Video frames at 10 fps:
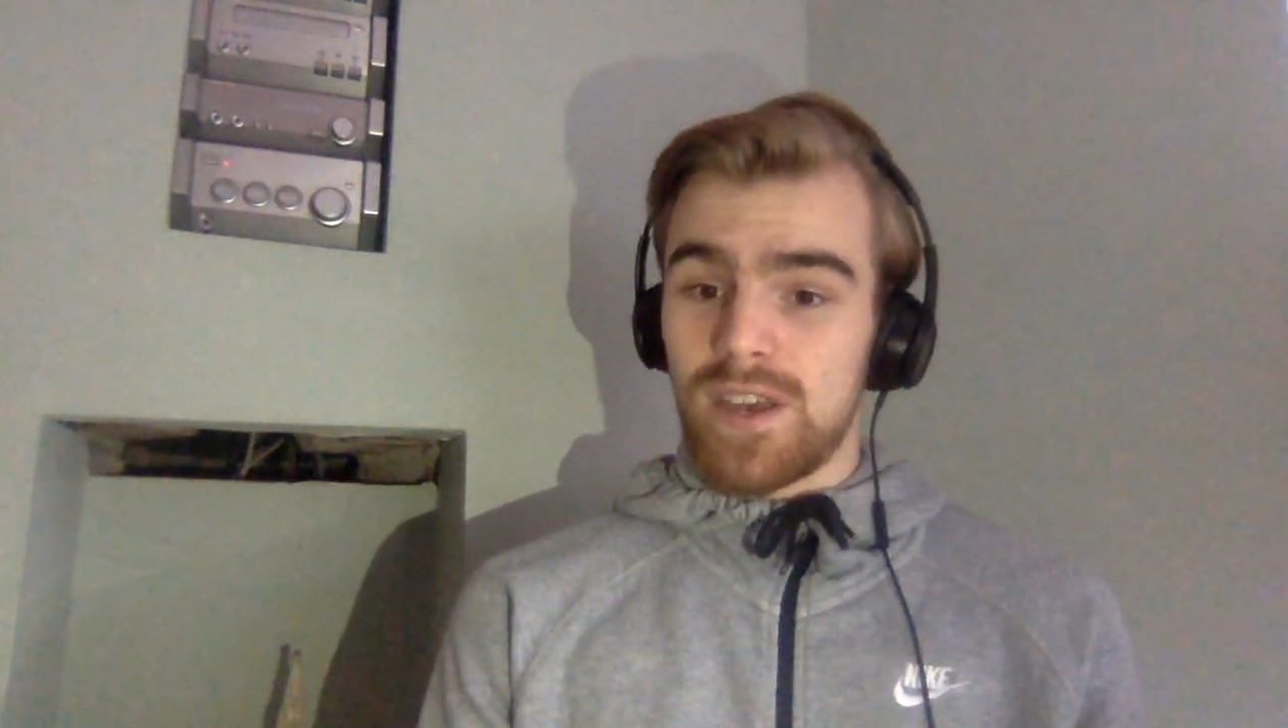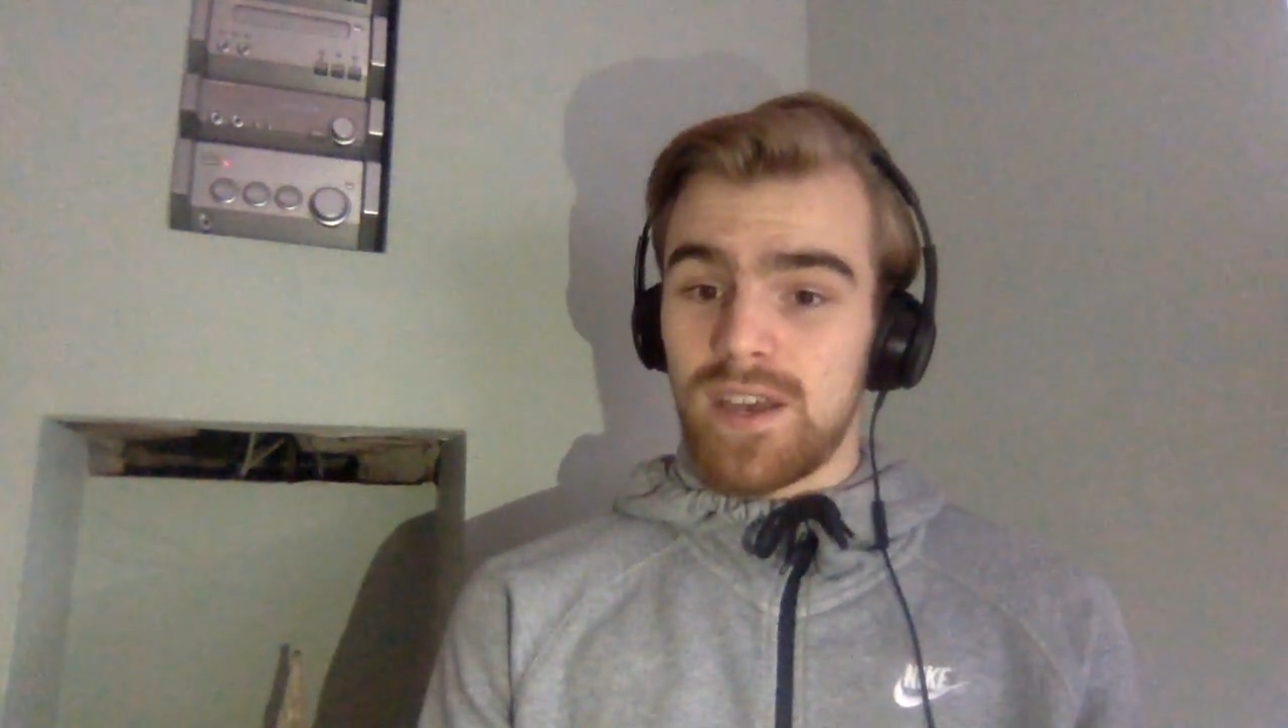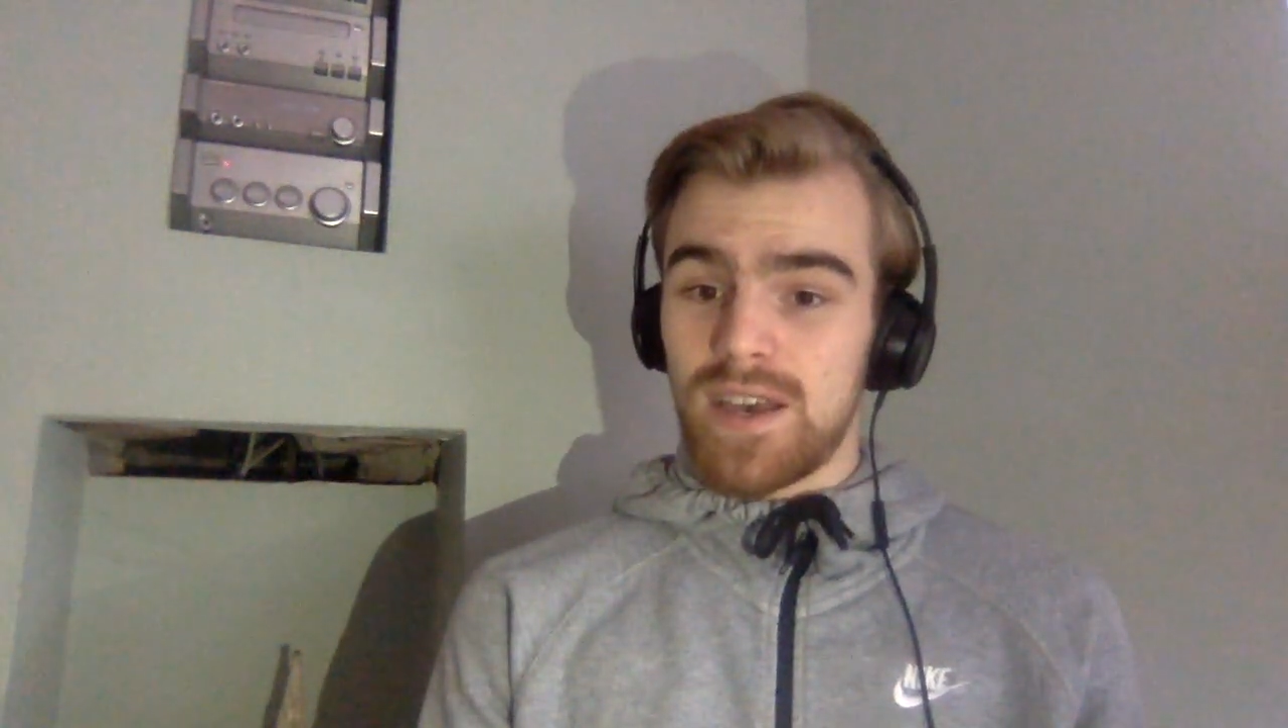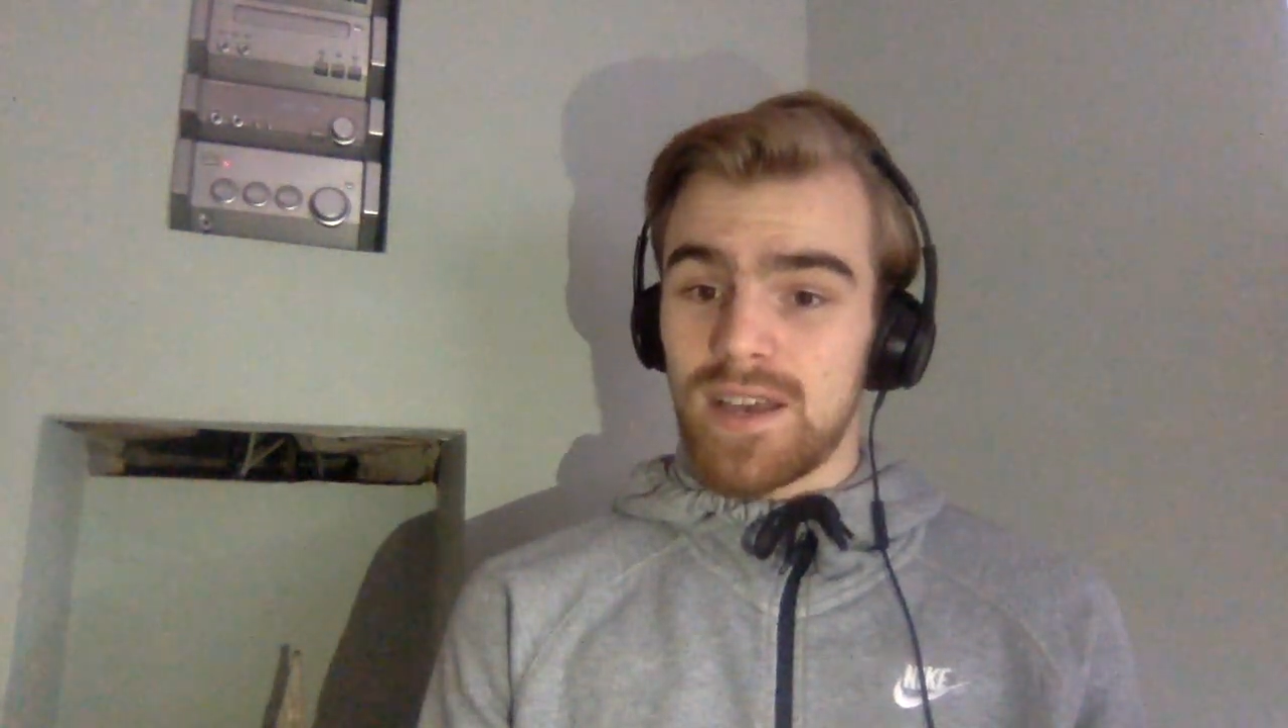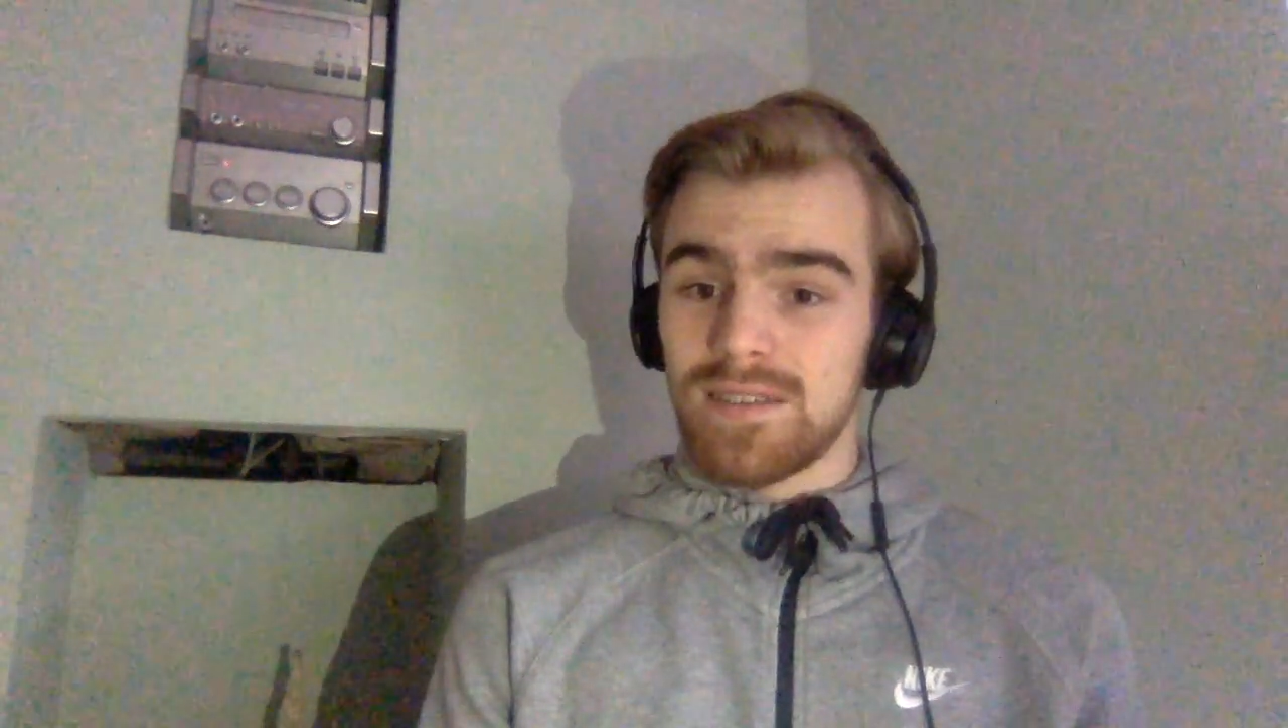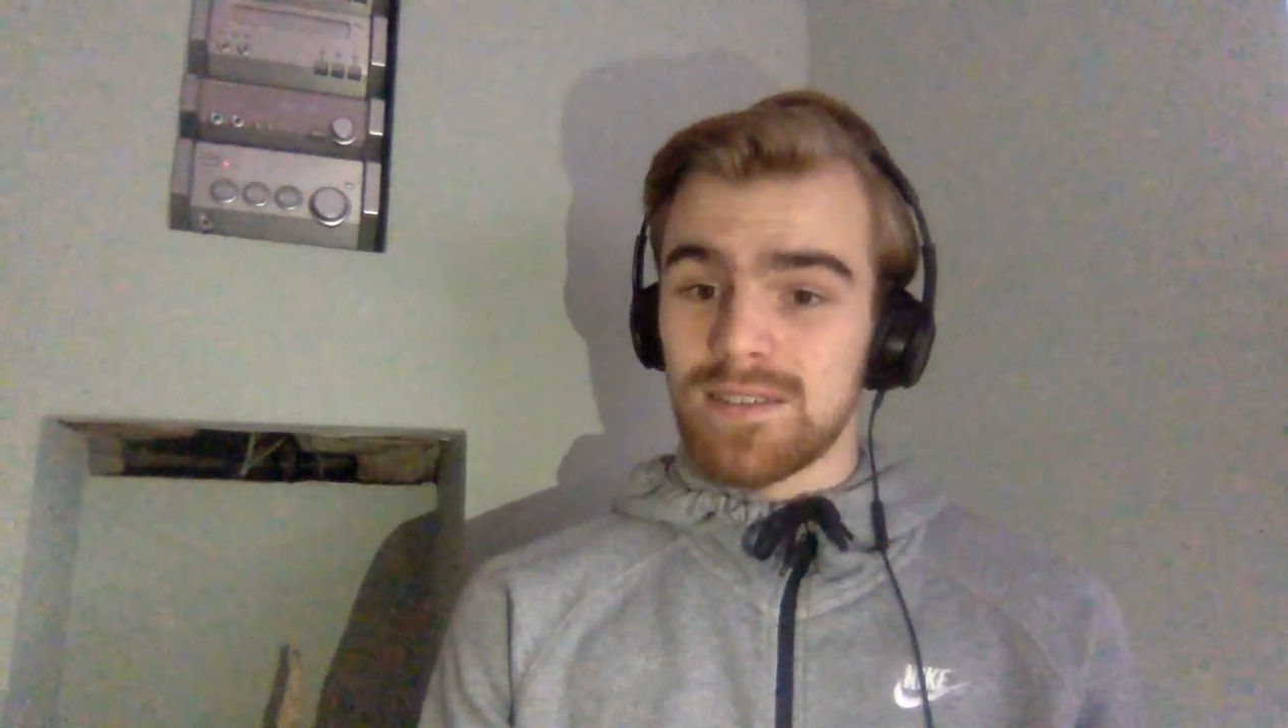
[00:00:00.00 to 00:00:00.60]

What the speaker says: it hurts,